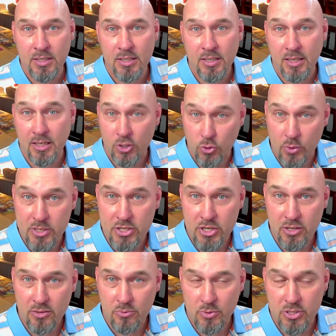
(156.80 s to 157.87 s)

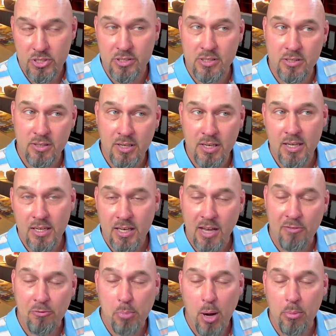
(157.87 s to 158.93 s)
creature, which is kind
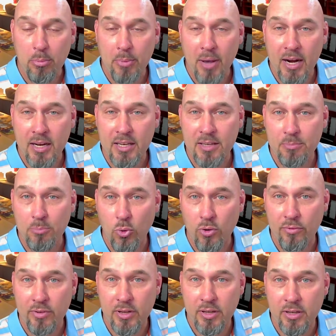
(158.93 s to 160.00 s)
of problematic and more of
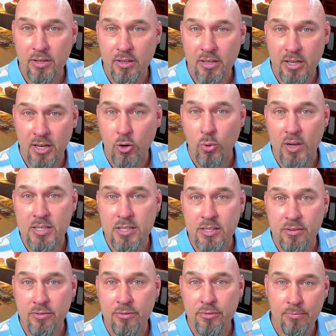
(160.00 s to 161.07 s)
an
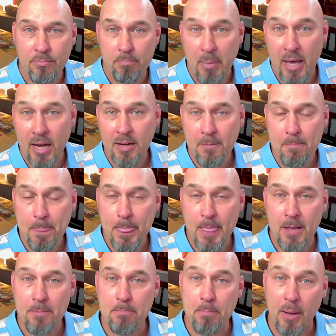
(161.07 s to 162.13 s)
aggressive meta.
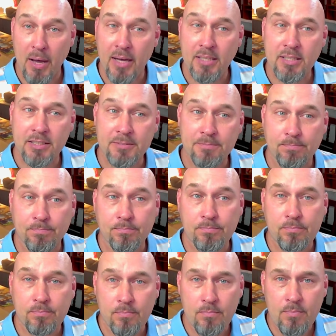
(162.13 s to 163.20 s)
But
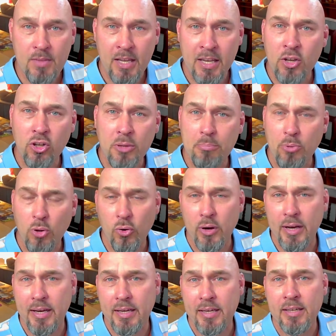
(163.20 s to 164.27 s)
he'll
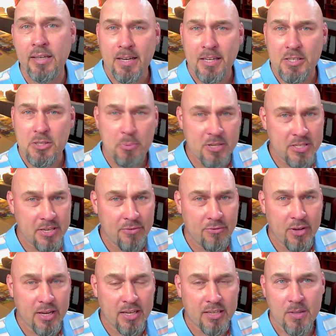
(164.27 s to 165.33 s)
employ
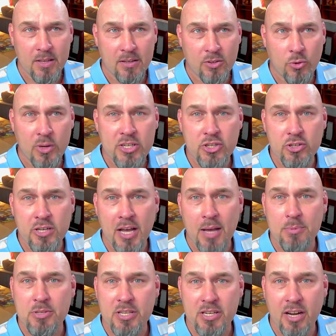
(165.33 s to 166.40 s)
specific creature
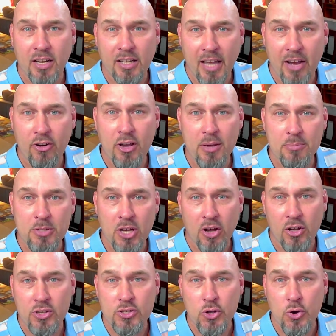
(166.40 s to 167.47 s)
types that allow him to
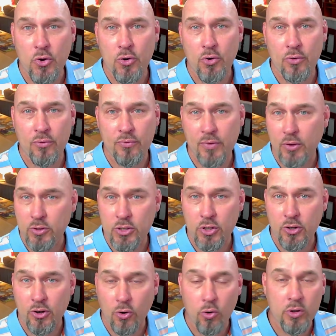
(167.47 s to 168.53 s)
also
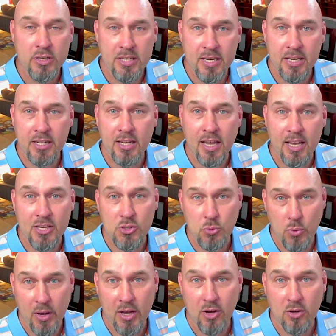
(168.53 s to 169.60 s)
filter or dig as
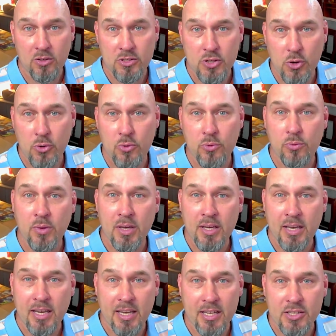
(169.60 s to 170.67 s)
well. So
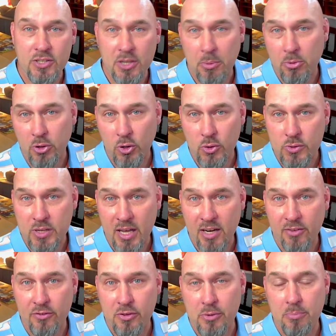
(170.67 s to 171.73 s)
he gets double use out
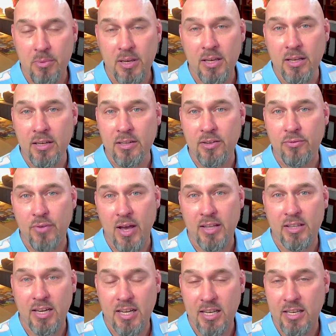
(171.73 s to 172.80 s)
of them in the fact
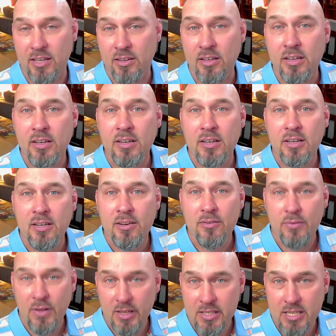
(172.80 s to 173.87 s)
that he can
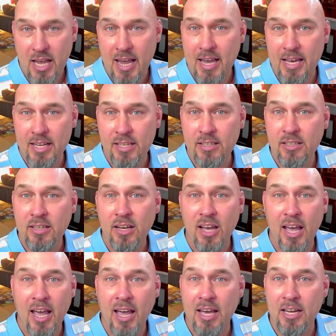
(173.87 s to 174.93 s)
fill his hand
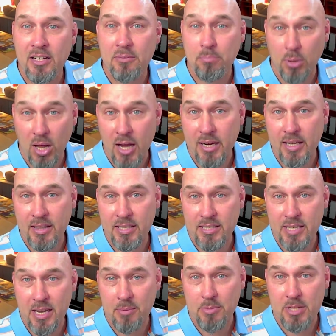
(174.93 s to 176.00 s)
and block at the
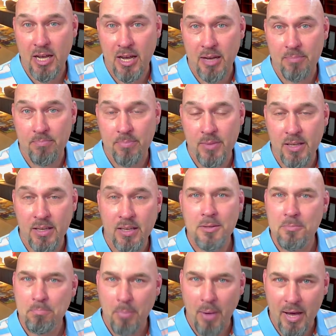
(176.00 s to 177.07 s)
same time.
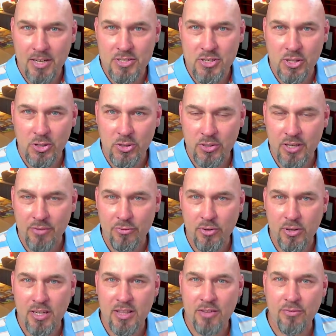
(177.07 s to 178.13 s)
Mine is a little
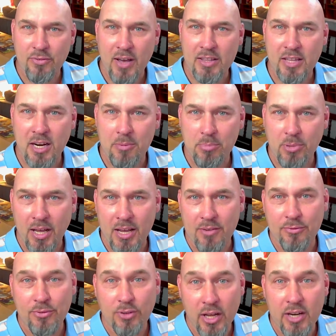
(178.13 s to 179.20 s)
different in the fact that I'm playing
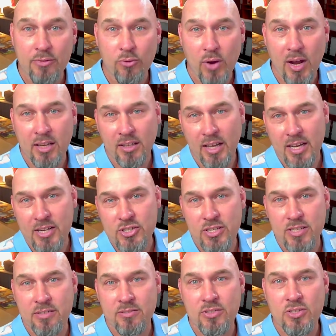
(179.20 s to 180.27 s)
Flood of
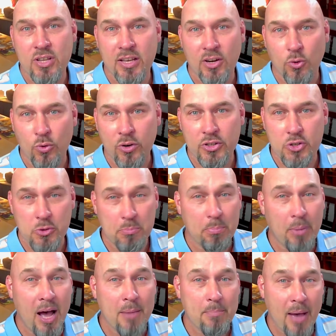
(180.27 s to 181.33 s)
Recollection in order to
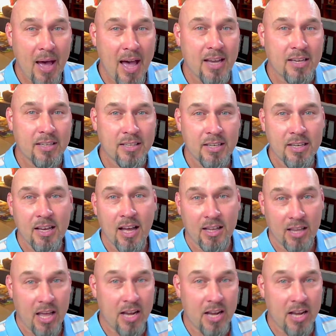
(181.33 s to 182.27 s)
buy back a lot of the